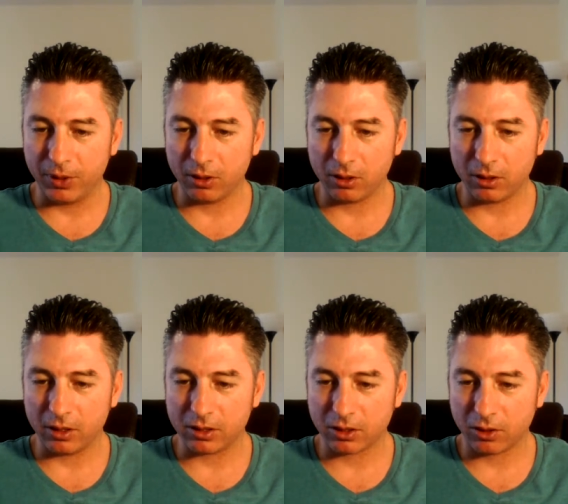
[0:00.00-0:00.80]
bill
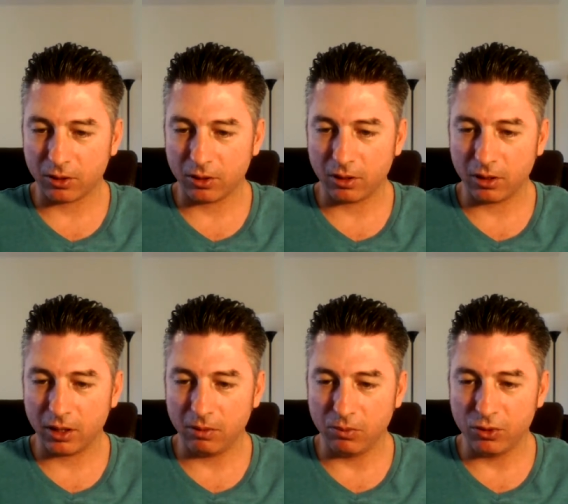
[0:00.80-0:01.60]
is
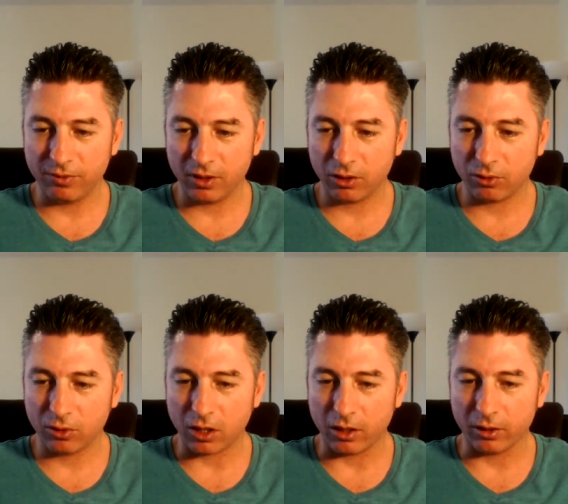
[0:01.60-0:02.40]
currently moving through
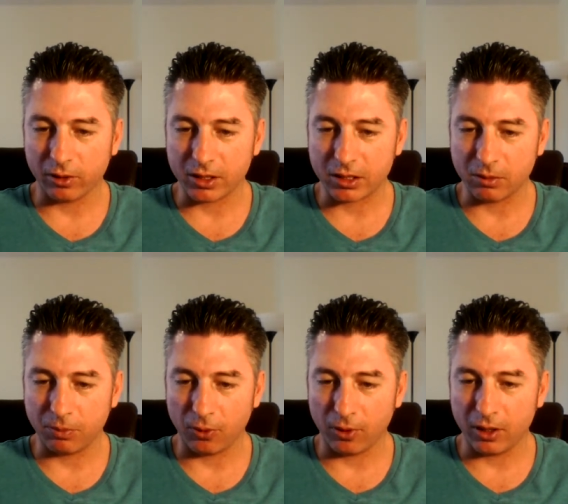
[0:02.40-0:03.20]
Congress
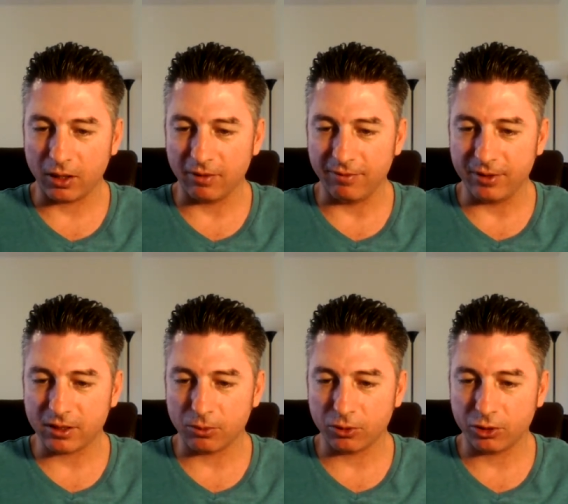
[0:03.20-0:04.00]
supporting
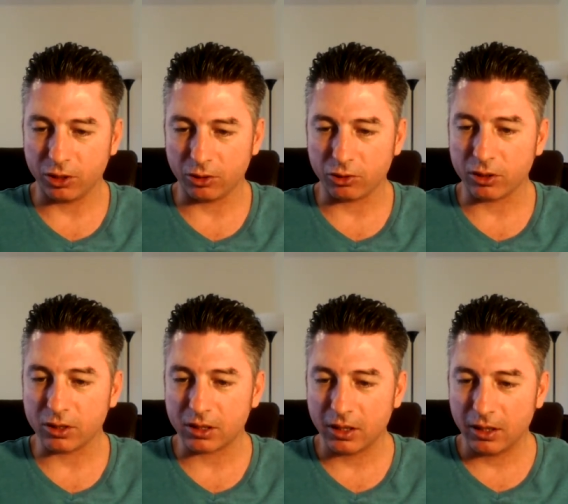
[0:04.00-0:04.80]
Invisible
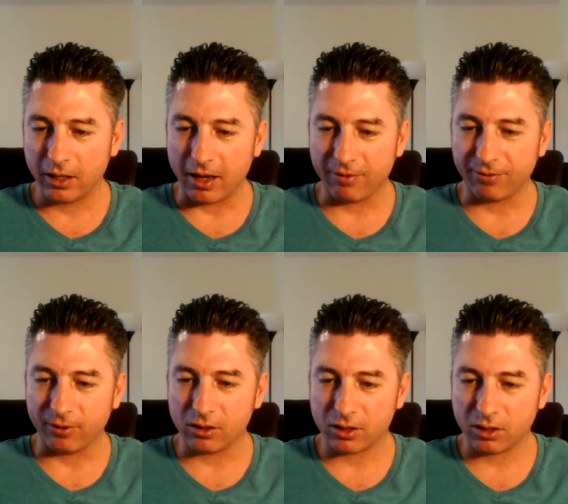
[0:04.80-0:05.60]
Children's
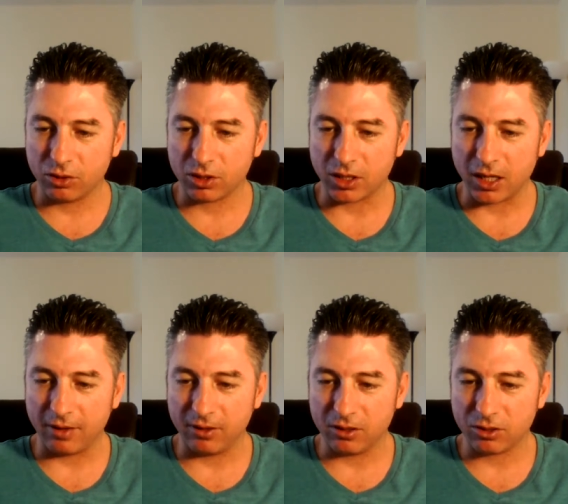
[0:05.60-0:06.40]
efforts to
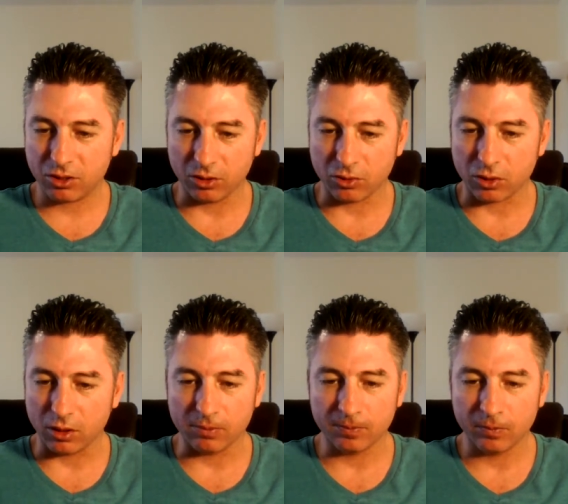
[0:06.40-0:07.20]
save these children.